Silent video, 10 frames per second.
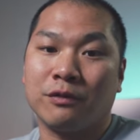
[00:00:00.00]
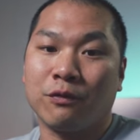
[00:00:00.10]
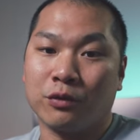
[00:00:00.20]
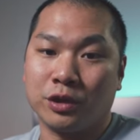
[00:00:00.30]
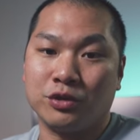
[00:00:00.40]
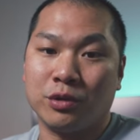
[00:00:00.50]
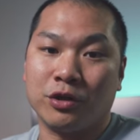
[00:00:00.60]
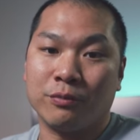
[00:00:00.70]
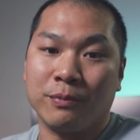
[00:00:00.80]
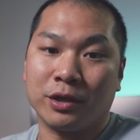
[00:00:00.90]

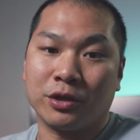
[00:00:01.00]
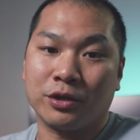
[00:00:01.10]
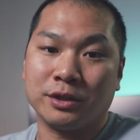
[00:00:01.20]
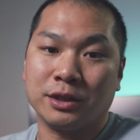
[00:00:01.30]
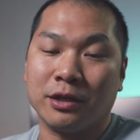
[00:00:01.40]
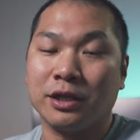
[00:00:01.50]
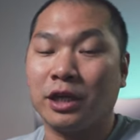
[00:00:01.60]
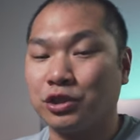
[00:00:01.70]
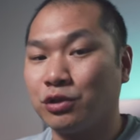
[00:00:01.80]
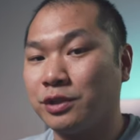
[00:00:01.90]
4200 megahertz. Now,
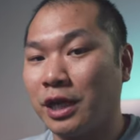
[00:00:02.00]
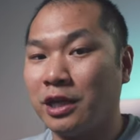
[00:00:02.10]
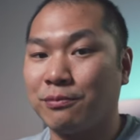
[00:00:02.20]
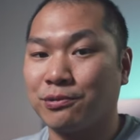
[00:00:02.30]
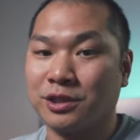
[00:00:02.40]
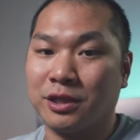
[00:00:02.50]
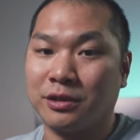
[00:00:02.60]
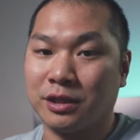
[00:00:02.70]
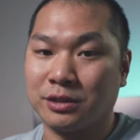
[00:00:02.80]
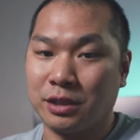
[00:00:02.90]
I chose
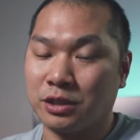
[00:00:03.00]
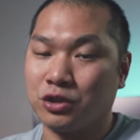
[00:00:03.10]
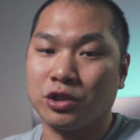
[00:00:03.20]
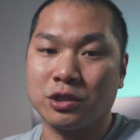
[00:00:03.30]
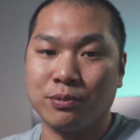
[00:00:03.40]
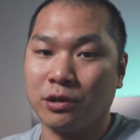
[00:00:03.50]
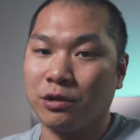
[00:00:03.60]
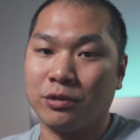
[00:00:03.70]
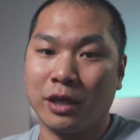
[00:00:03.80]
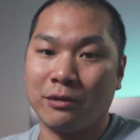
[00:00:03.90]
80% because it's just
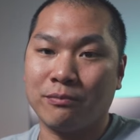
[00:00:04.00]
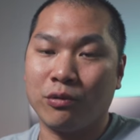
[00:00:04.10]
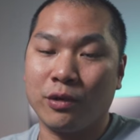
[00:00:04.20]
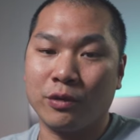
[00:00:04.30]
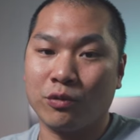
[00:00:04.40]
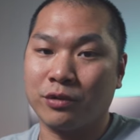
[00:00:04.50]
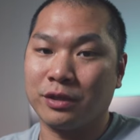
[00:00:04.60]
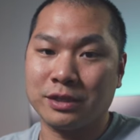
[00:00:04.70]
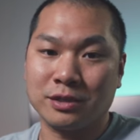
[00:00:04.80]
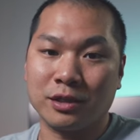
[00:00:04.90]
below that point where
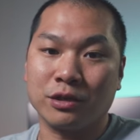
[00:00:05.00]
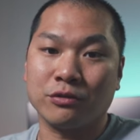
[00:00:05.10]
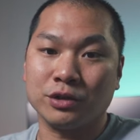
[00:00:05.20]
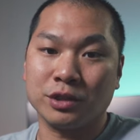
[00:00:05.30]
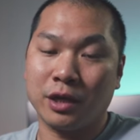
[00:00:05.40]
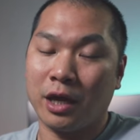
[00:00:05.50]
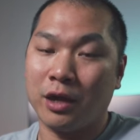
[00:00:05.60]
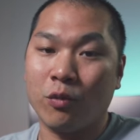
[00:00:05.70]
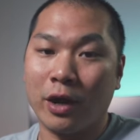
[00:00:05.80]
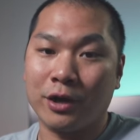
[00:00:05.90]
this thing goes
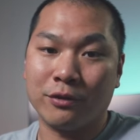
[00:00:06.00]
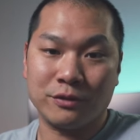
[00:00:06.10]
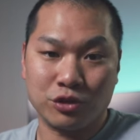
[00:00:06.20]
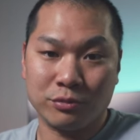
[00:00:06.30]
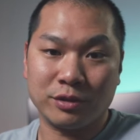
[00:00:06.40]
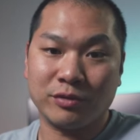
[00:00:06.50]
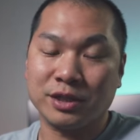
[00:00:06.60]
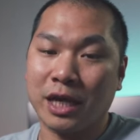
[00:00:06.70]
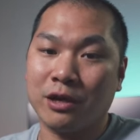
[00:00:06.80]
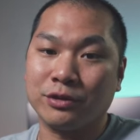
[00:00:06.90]
haywire in terms of
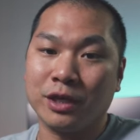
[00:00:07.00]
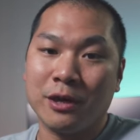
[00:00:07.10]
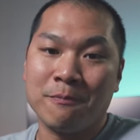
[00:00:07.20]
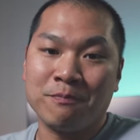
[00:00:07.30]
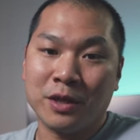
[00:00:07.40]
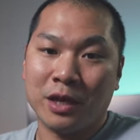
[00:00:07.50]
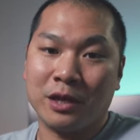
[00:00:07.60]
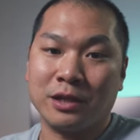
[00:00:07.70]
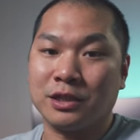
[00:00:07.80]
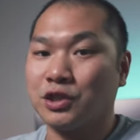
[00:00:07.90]
sound,
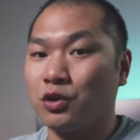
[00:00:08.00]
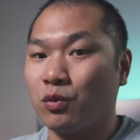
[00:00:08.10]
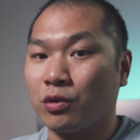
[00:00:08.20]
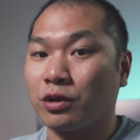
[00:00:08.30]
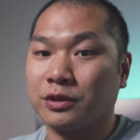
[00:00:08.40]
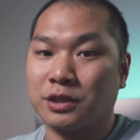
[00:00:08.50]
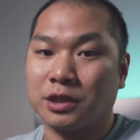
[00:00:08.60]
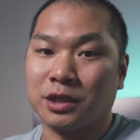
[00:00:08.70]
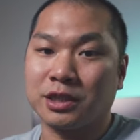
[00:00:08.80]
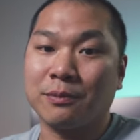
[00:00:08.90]
and it still works
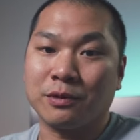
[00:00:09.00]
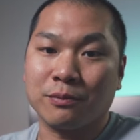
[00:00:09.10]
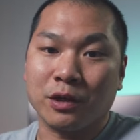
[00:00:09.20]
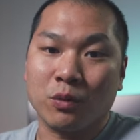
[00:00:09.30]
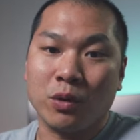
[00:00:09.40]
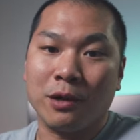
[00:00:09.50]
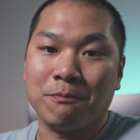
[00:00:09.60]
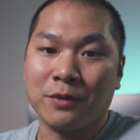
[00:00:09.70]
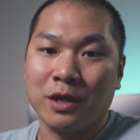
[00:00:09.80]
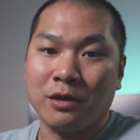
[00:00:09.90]
acceptably
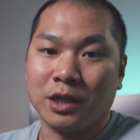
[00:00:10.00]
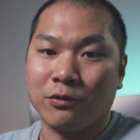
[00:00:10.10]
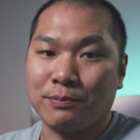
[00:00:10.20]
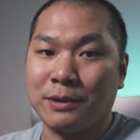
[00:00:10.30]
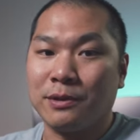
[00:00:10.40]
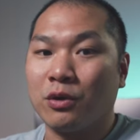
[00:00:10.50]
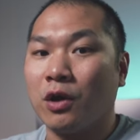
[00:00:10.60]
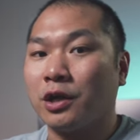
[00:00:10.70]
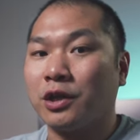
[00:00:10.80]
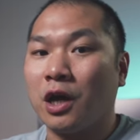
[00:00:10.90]
well. Now, with PBO
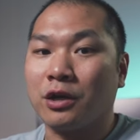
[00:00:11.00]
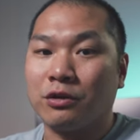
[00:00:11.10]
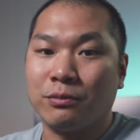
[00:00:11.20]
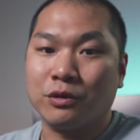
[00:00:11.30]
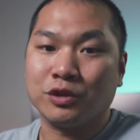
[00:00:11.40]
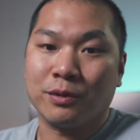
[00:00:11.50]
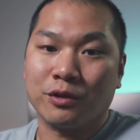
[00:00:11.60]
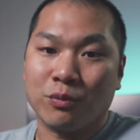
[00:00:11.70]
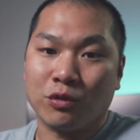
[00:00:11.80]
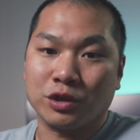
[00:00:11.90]
on auto, most
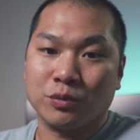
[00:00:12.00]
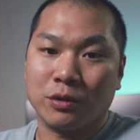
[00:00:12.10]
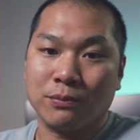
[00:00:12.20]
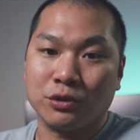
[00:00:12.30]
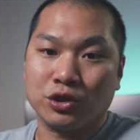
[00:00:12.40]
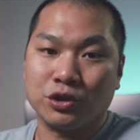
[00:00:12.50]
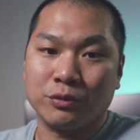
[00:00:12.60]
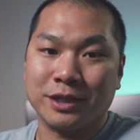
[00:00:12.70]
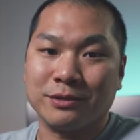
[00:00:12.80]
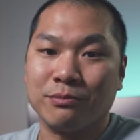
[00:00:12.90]
motherboards will push
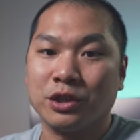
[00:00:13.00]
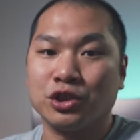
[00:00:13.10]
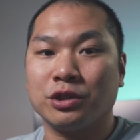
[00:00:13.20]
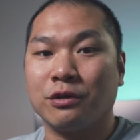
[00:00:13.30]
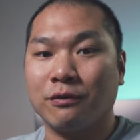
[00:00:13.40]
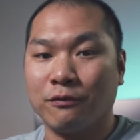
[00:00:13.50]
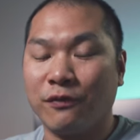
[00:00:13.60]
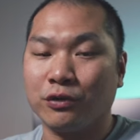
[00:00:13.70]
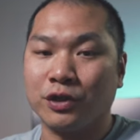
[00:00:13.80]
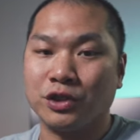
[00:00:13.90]
to as much
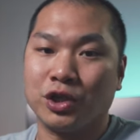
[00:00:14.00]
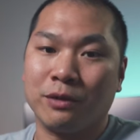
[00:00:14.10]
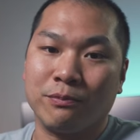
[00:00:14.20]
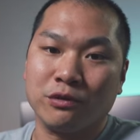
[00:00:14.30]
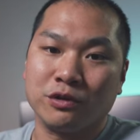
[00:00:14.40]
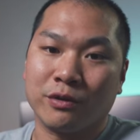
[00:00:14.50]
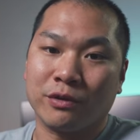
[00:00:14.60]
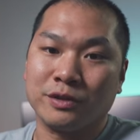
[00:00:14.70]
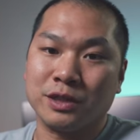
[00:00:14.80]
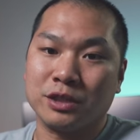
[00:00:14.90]
voltage and boost
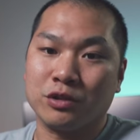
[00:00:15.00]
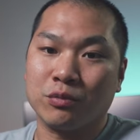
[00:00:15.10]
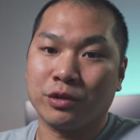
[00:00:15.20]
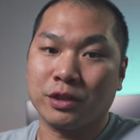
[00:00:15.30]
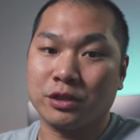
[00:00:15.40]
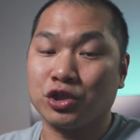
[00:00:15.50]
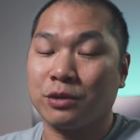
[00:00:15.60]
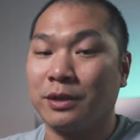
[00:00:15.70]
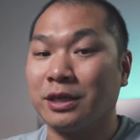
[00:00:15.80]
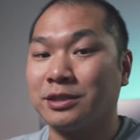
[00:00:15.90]
frequencies to where the
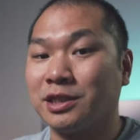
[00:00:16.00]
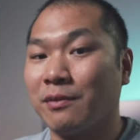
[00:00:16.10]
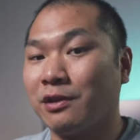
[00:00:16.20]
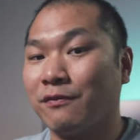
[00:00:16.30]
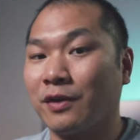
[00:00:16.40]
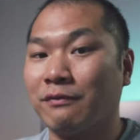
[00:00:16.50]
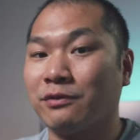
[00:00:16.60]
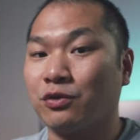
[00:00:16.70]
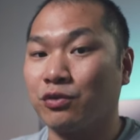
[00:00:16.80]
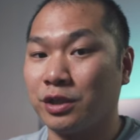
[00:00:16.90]
chip hits 75
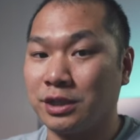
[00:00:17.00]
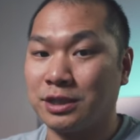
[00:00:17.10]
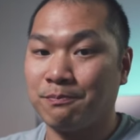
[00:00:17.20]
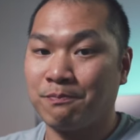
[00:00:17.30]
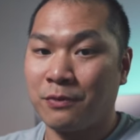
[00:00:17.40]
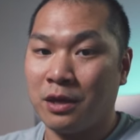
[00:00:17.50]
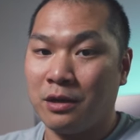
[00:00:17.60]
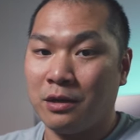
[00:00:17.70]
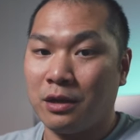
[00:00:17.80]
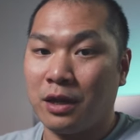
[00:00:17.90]
degrees.
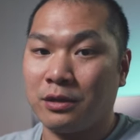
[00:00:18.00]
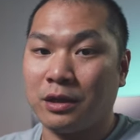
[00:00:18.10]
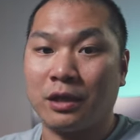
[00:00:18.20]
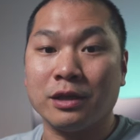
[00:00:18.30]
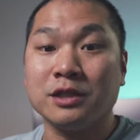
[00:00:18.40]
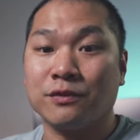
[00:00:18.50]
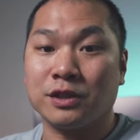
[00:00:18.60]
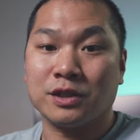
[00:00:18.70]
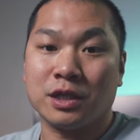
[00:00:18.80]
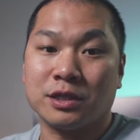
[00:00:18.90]
And at least for
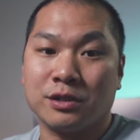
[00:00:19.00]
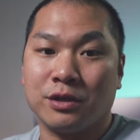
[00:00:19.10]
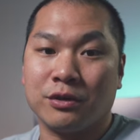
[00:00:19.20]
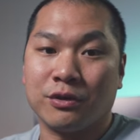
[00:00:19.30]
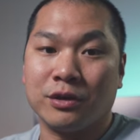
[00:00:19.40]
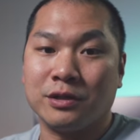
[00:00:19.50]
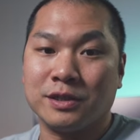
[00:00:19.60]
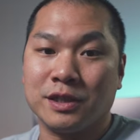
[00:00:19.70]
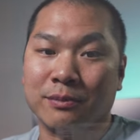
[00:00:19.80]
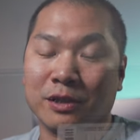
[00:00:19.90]
this test scenario in
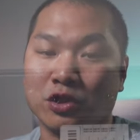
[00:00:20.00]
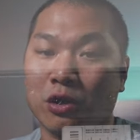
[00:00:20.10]
Cinebench